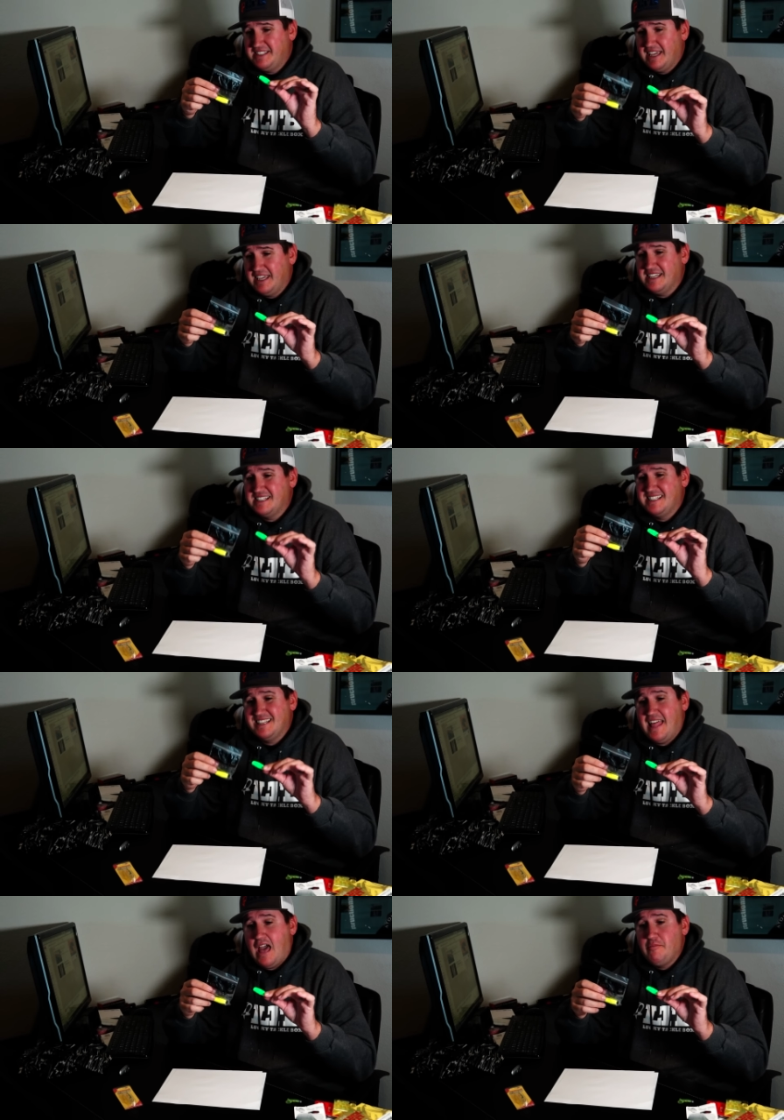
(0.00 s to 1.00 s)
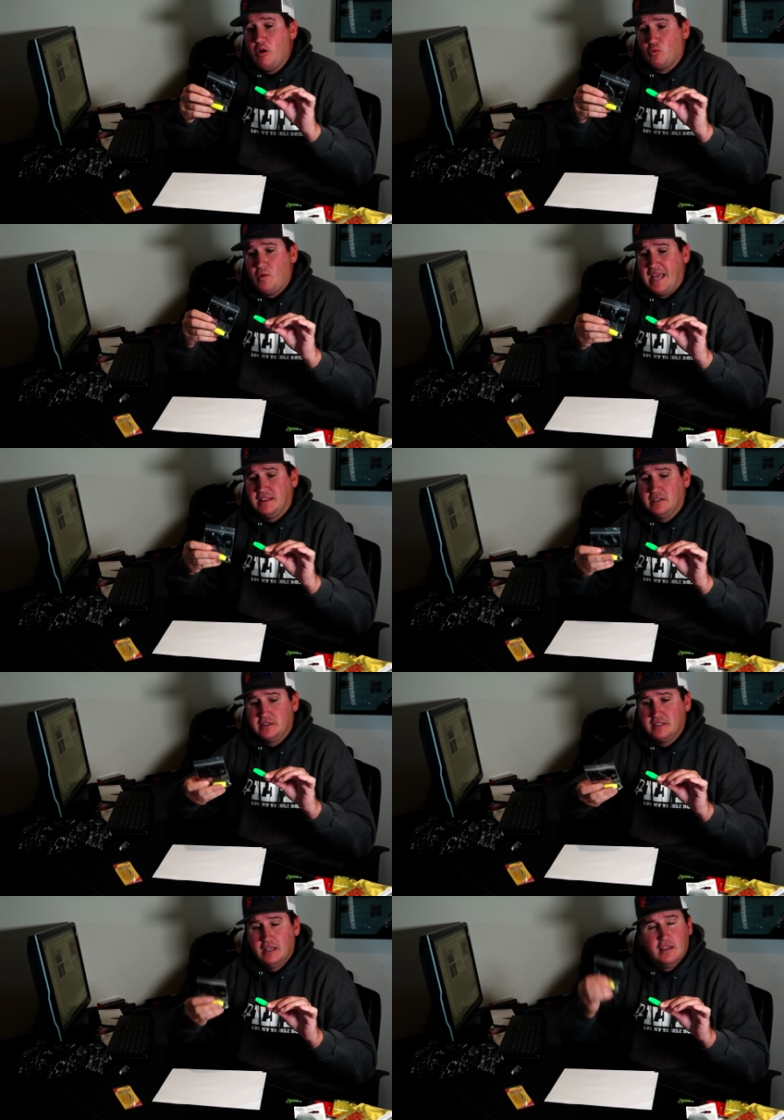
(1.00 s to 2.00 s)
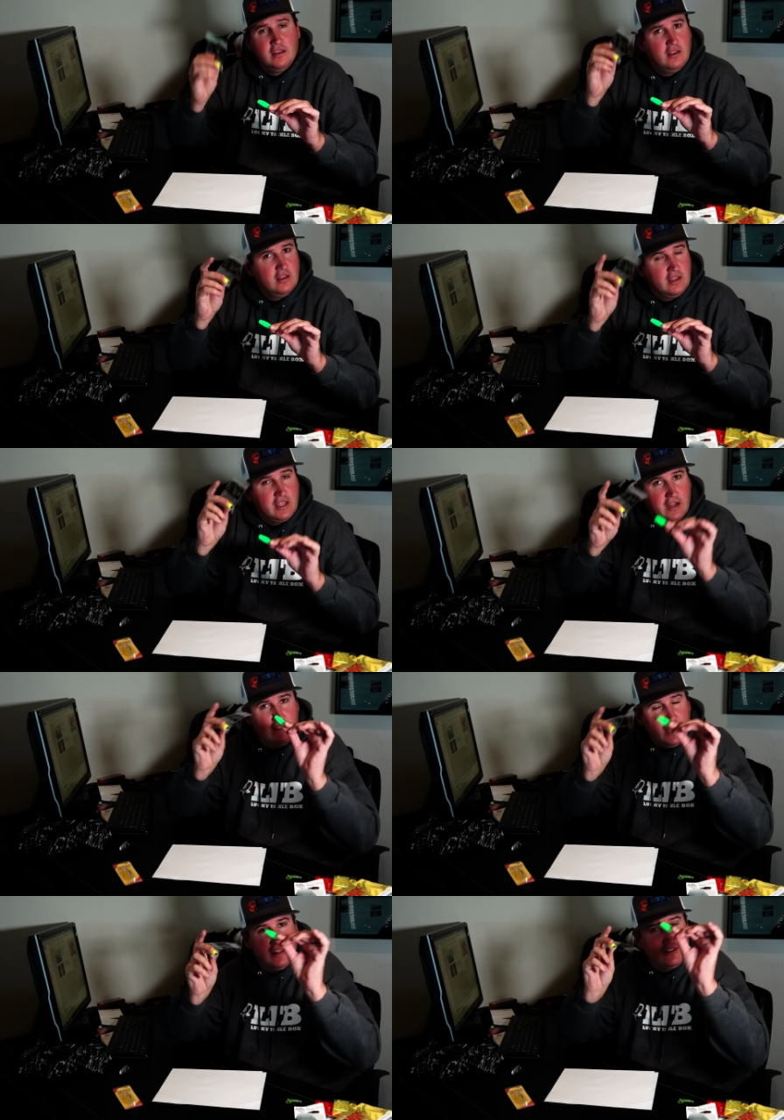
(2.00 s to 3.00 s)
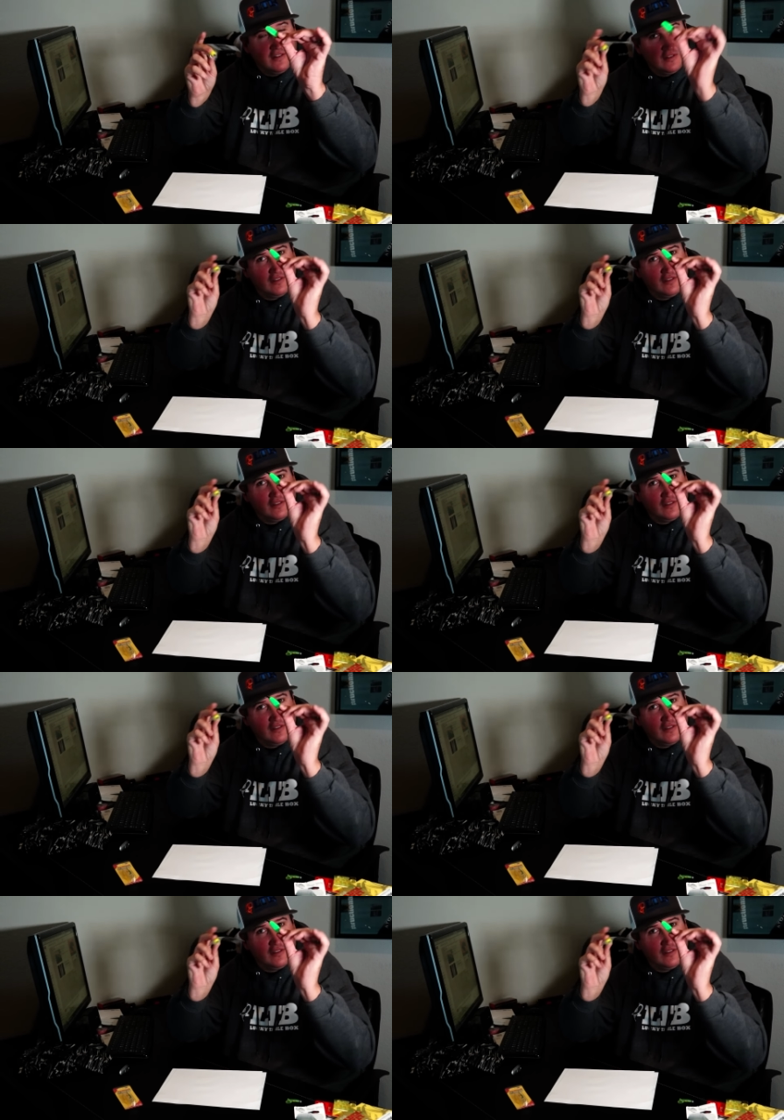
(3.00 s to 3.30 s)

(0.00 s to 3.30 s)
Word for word: Psychic Slab Rattlers. Hear that?